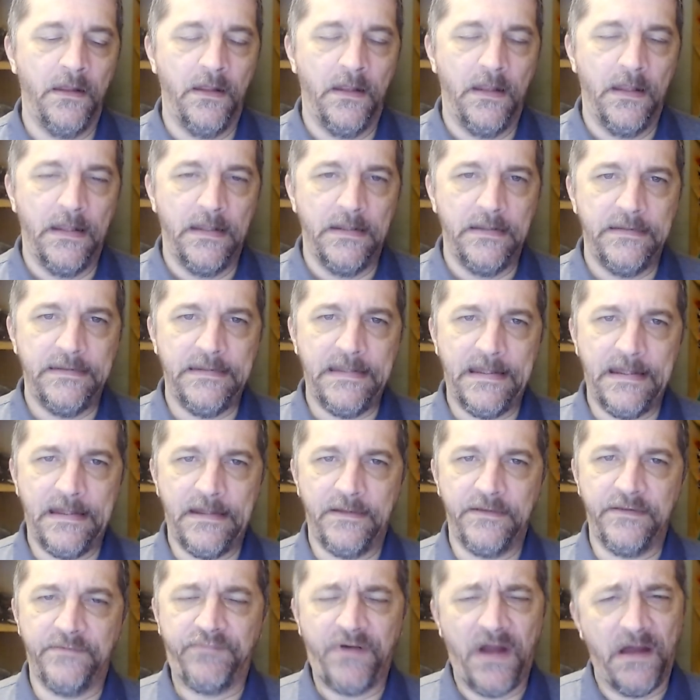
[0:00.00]
Now
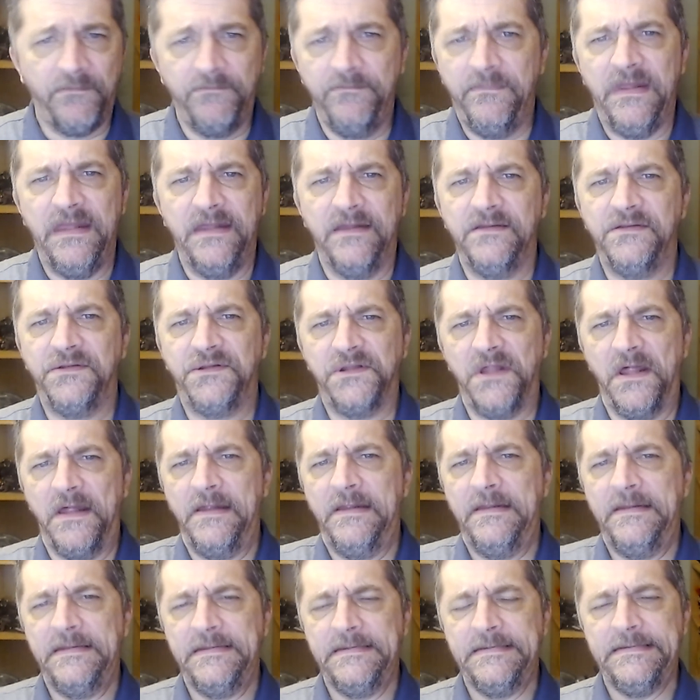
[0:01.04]
the problem is,
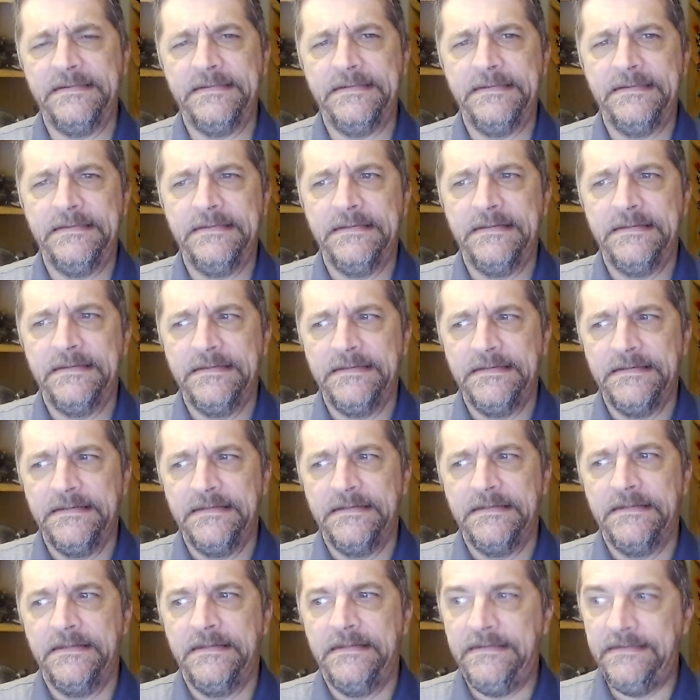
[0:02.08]

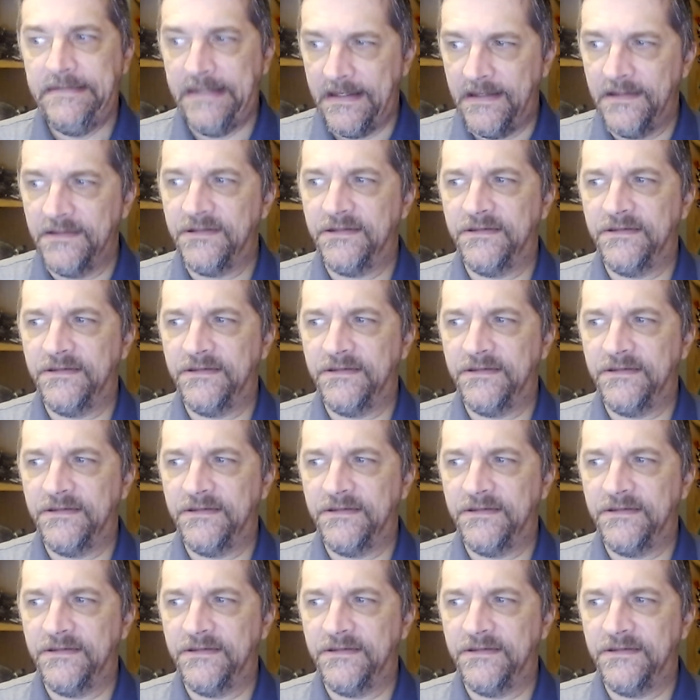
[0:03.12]
yes,